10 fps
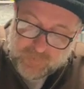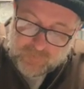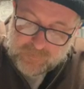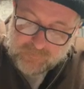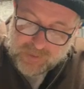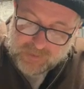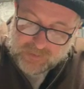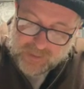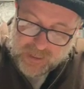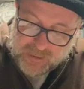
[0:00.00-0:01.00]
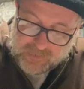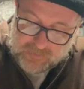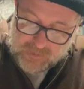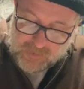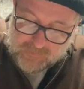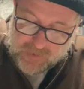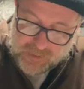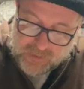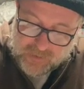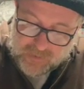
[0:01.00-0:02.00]
To make the lines that you're
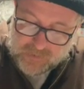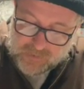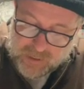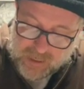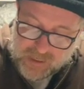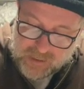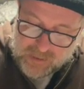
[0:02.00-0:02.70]
making, okay?